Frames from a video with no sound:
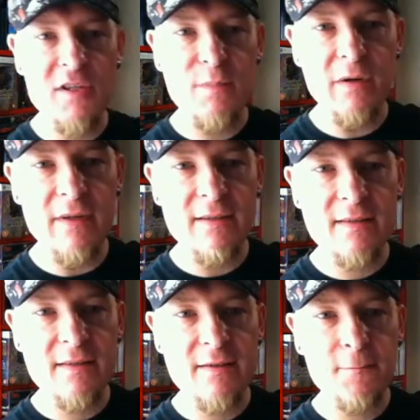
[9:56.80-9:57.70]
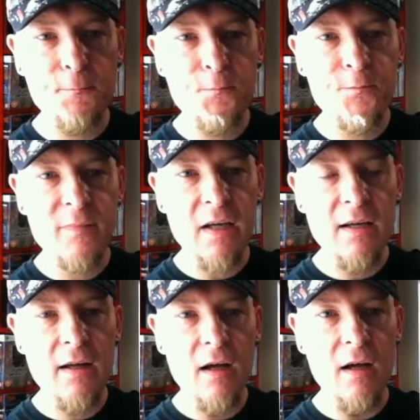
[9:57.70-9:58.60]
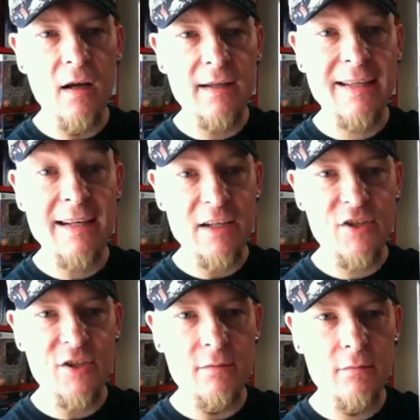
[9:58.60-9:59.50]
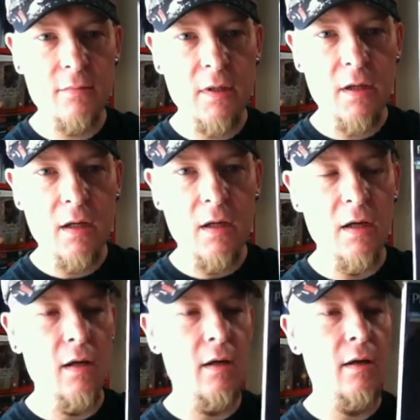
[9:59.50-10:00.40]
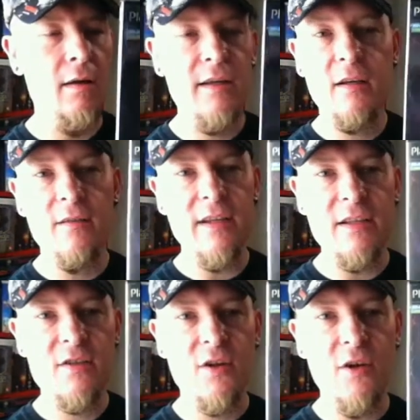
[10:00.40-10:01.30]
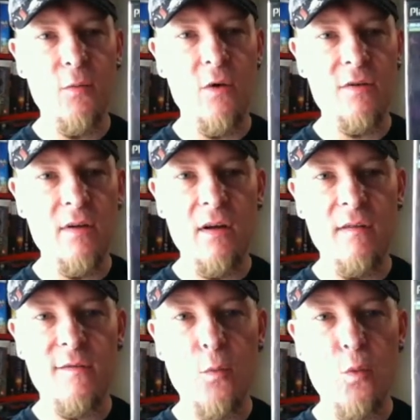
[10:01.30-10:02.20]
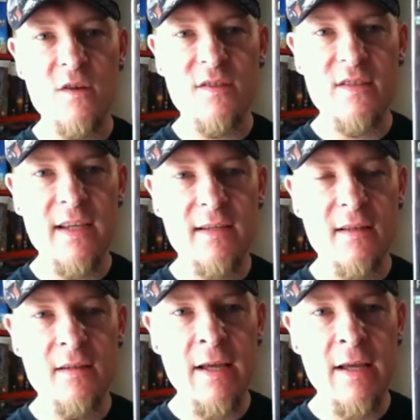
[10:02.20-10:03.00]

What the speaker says: Spirits collection. You got the entire one from 1 to 6 on